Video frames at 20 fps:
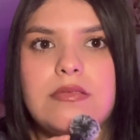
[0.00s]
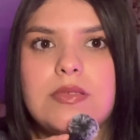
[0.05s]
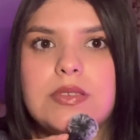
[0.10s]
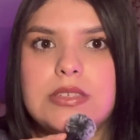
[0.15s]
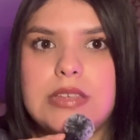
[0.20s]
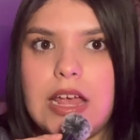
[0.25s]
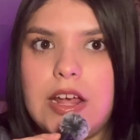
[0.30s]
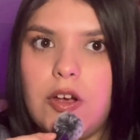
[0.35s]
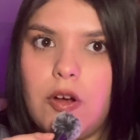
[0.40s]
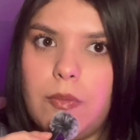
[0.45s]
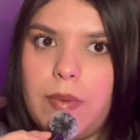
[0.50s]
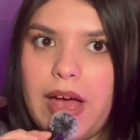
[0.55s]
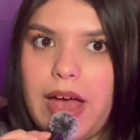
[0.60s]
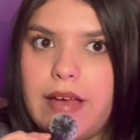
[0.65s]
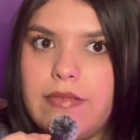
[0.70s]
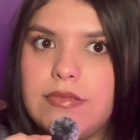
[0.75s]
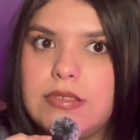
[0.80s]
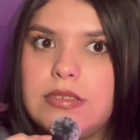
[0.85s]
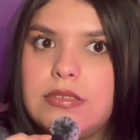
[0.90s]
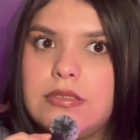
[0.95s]

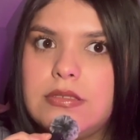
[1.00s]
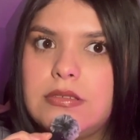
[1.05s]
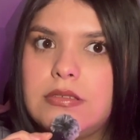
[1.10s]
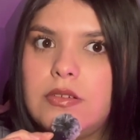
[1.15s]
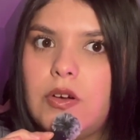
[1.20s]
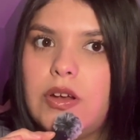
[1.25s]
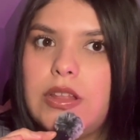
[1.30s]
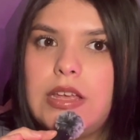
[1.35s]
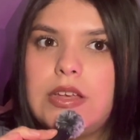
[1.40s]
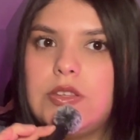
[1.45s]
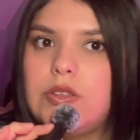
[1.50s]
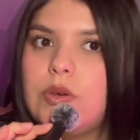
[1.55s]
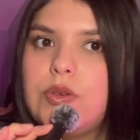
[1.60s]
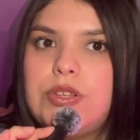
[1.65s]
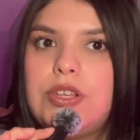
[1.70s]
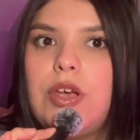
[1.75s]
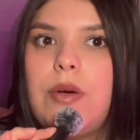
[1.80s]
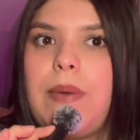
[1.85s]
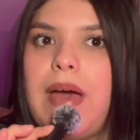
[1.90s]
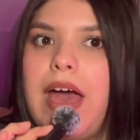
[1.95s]
psychopaths or like
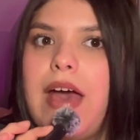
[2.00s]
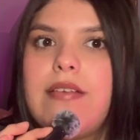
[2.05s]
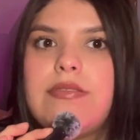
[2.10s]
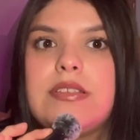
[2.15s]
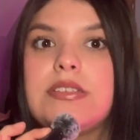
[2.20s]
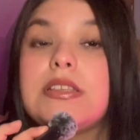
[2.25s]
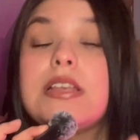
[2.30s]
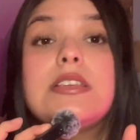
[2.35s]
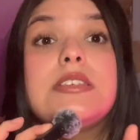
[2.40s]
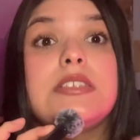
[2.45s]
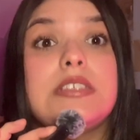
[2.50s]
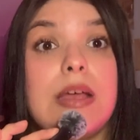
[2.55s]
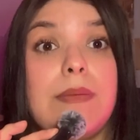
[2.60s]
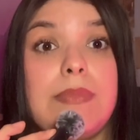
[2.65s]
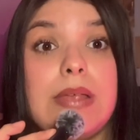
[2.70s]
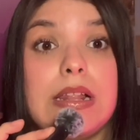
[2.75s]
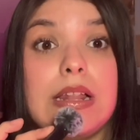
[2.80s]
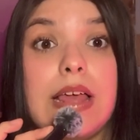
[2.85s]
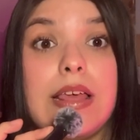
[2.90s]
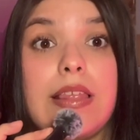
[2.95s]
sociopaths,
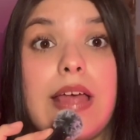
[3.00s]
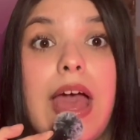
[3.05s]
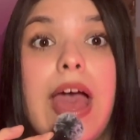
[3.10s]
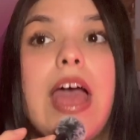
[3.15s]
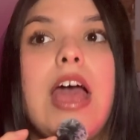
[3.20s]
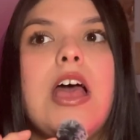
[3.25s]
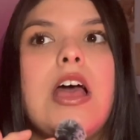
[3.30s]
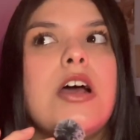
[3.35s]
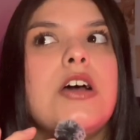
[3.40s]
something like that.